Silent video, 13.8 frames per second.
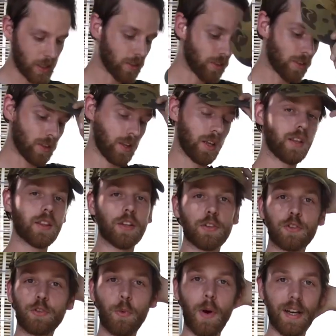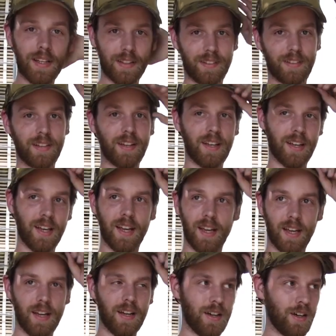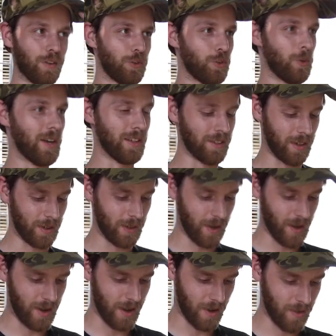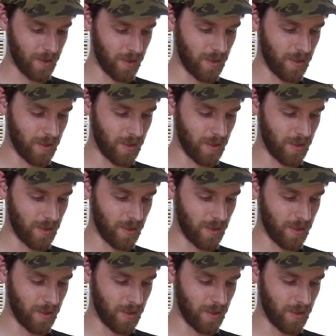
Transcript: is the sweatiest of sweaties out here right now.